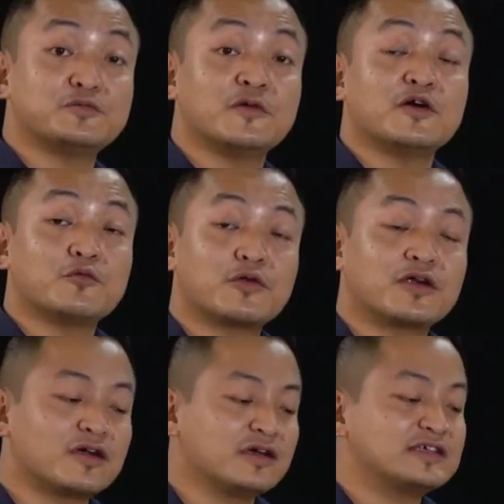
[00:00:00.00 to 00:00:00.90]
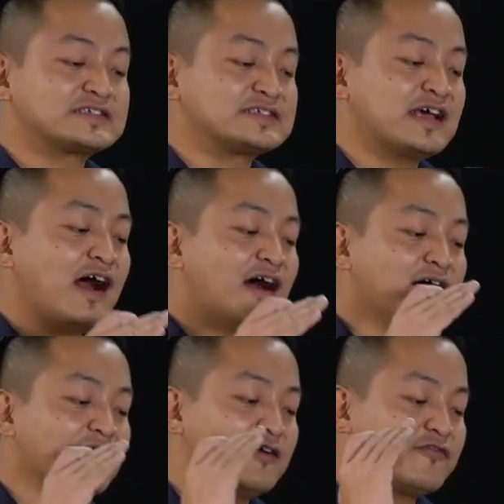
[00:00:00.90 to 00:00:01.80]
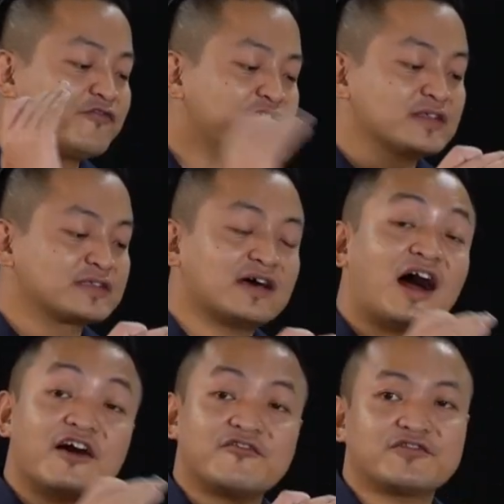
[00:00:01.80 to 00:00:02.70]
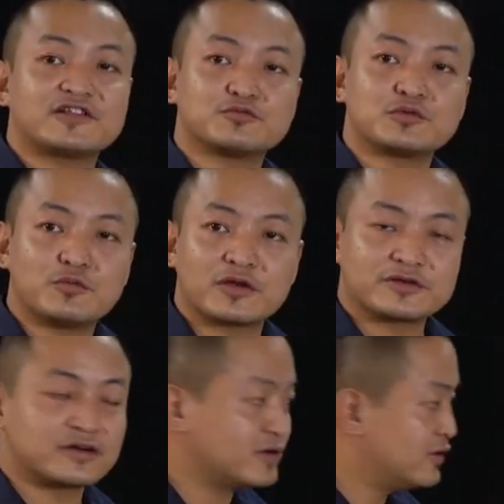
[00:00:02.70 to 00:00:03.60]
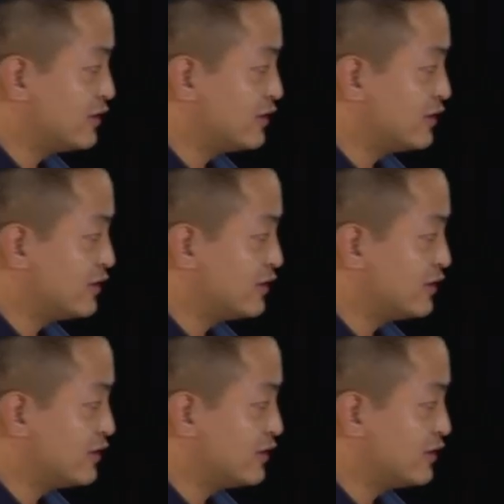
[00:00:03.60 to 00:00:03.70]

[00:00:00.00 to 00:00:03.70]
tube where it is filled, half filled with water.